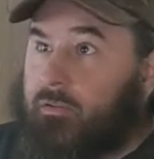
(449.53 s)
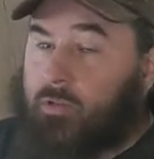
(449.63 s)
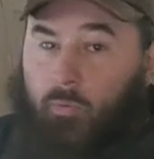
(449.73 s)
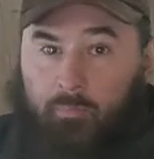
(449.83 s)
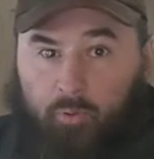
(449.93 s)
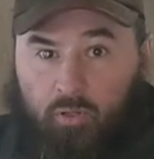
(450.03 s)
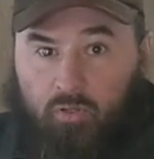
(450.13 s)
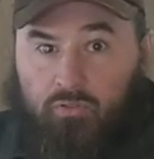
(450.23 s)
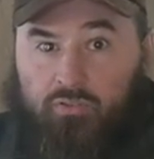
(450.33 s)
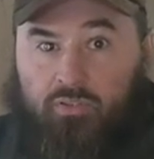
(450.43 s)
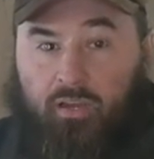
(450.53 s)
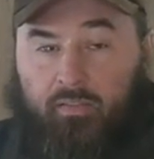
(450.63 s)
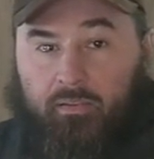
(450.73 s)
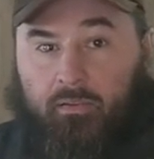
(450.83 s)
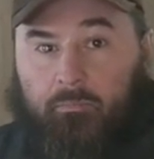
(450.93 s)
So I want to put a good
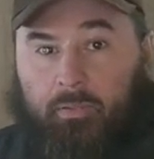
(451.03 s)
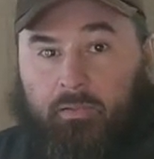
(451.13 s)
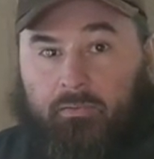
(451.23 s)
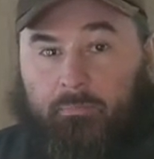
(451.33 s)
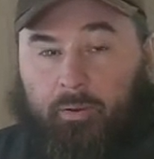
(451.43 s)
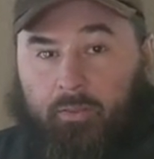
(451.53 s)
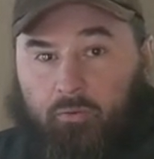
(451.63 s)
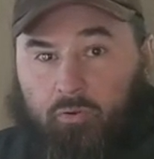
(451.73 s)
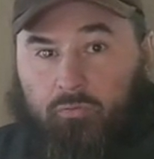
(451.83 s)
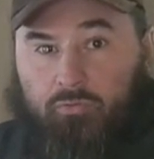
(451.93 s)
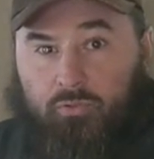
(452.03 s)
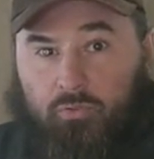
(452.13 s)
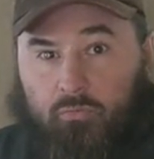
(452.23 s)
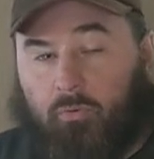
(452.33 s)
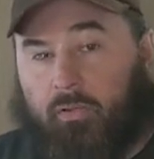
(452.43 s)
solid piece up on the roof,
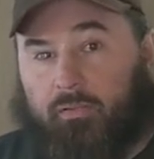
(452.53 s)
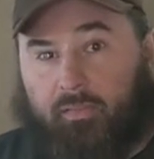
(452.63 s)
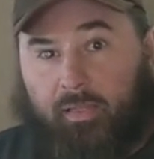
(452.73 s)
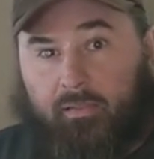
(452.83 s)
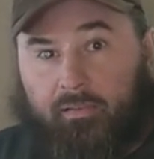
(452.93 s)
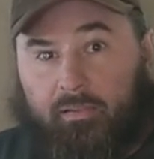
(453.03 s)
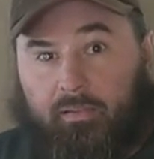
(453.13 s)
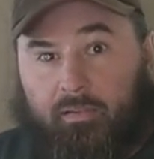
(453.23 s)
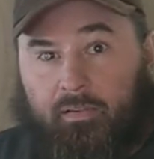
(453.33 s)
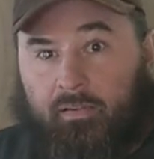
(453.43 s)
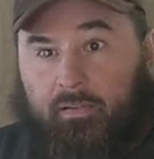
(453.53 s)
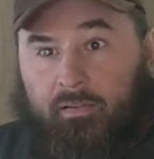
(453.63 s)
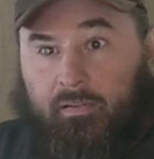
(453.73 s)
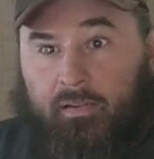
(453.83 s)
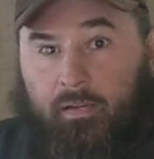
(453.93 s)
so we'll get to that
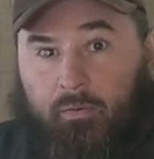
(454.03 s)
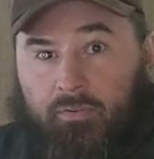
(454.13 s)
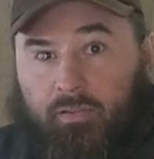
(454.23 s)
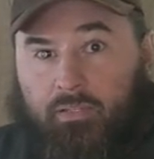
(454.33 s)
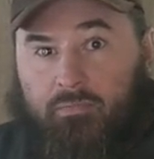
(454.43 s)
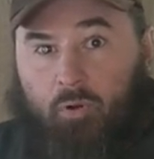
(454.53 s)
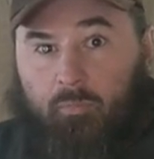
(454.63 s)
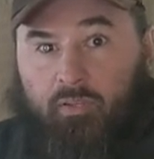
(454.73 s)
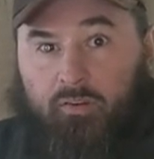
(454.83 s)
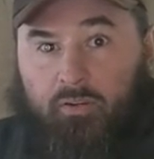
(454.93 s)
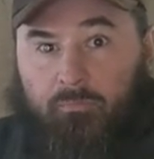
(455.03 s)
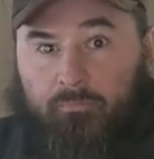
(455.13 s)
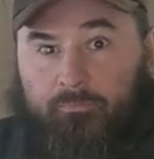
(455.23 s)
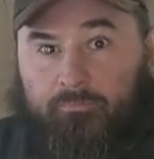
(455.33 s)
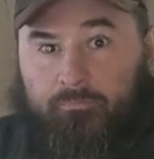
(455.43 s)
uh, once I get some more material.
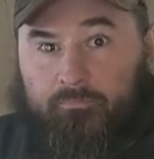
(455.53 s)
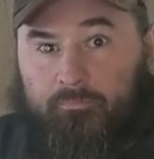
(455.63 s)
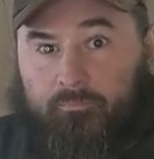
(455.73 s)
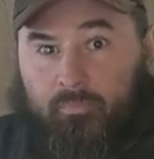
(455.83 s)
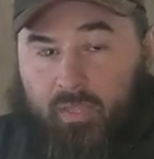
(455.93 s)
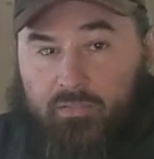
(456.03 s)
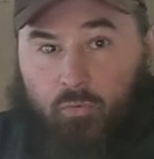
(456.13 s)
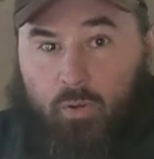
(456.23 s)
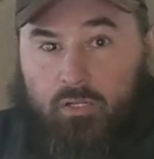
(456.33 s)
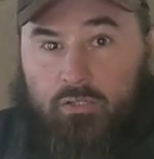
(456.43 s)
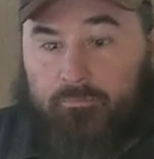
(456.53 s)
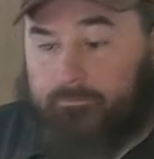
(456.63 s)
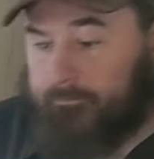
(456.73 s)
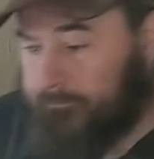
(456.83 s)
Thanks for watching.